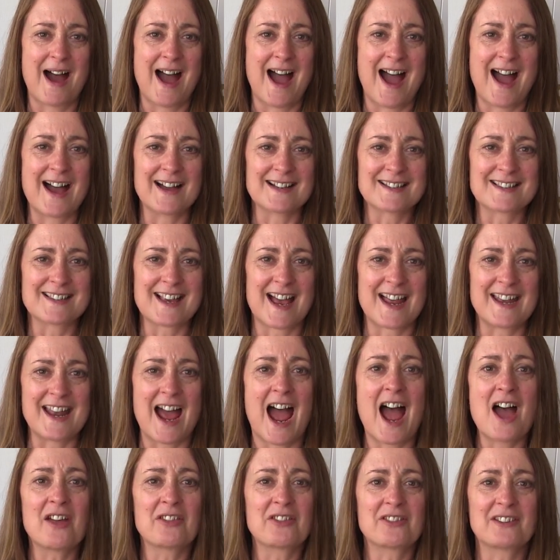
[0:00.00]
as an
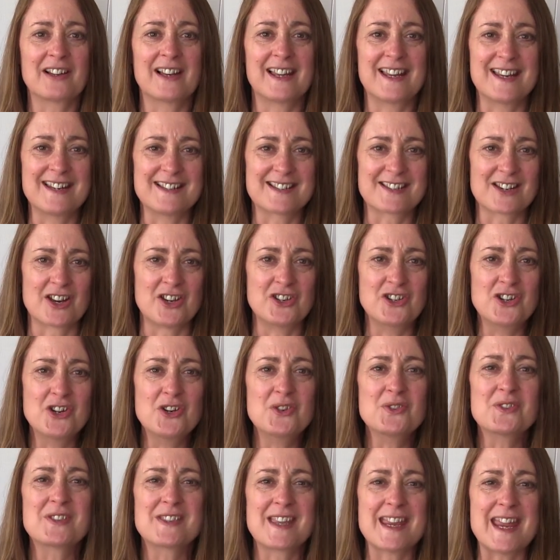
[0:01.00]
athlete, and
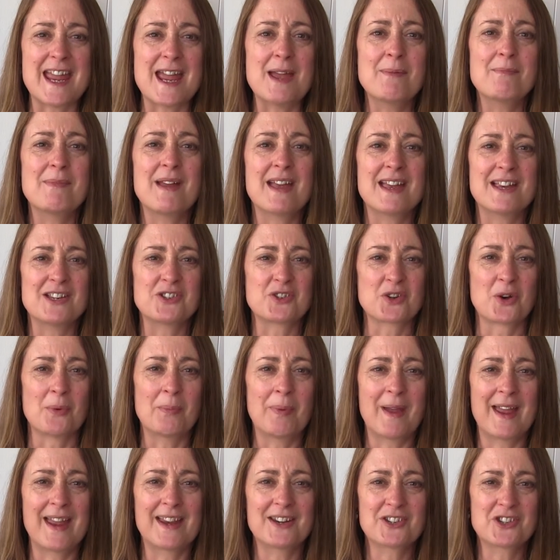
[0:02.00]
used the image or
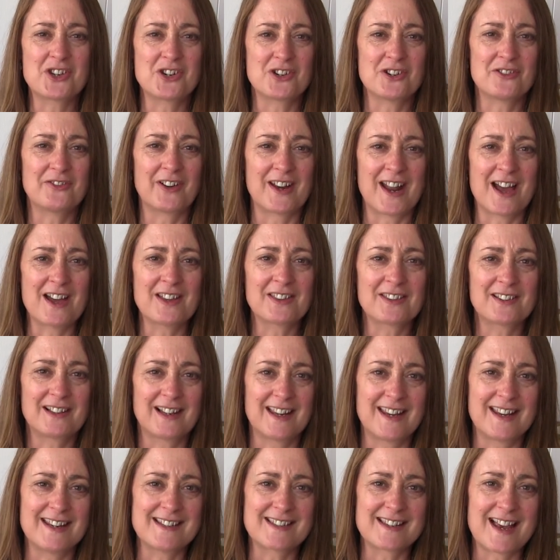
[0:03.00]
picture of an
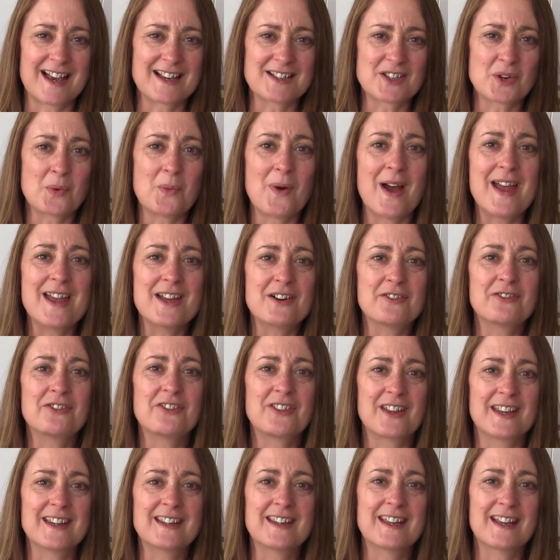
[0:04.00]
athlete as a way of
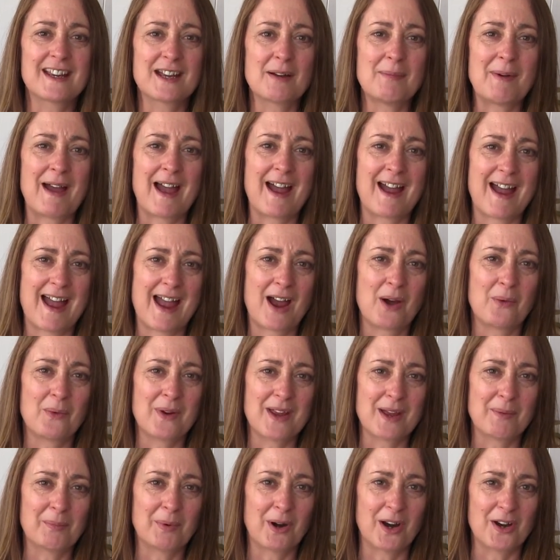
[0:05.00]
thinking about how
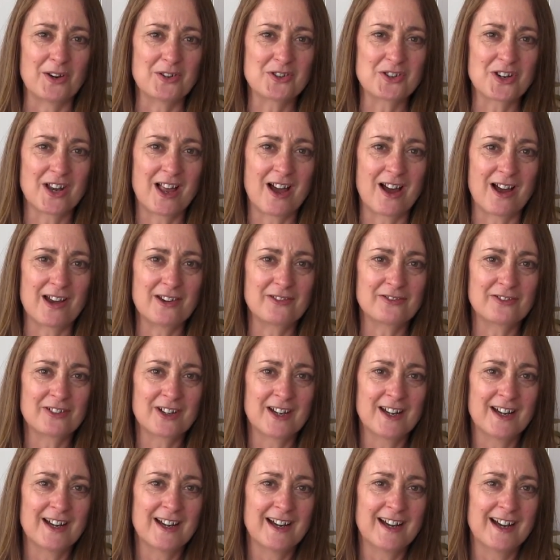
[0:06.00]
we approach life.
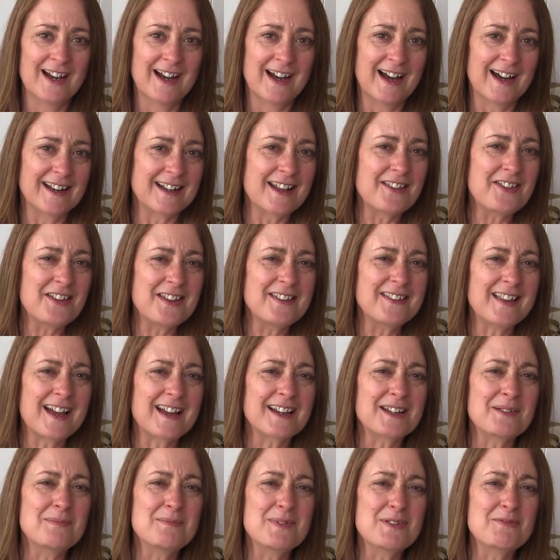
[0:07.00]
And I think
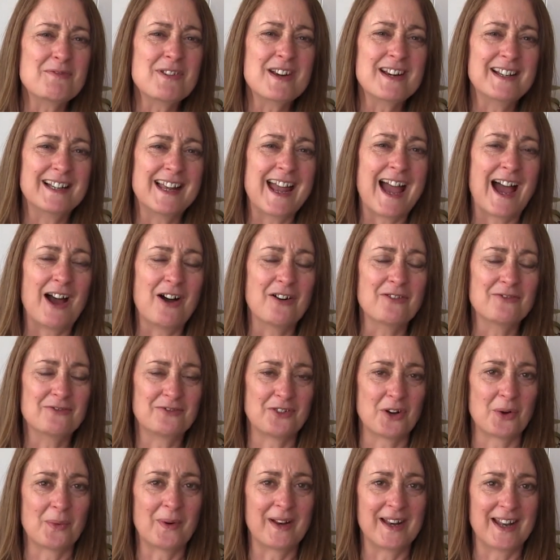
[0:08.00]
that can be really
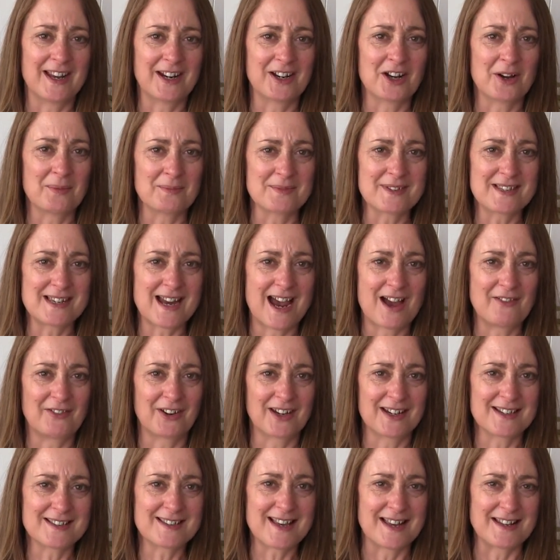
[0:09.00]
helpful when it comes to
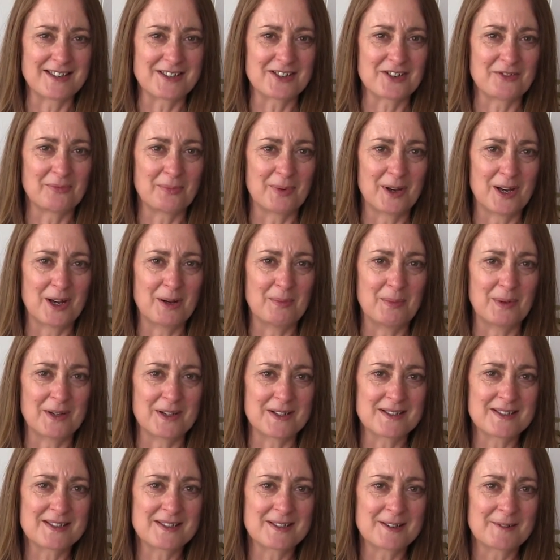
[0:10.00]
having a sense of
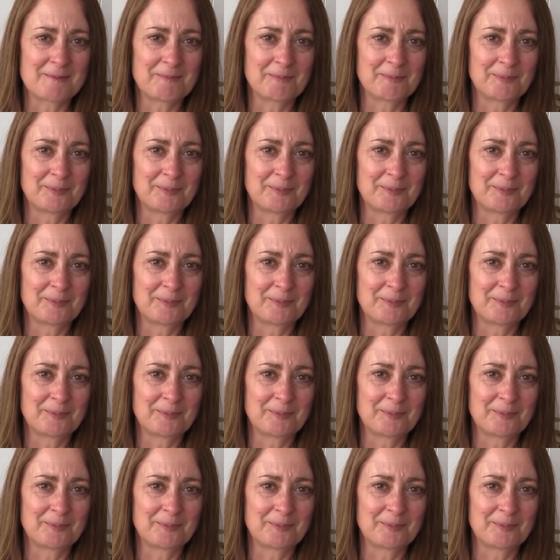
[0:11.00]
purpose.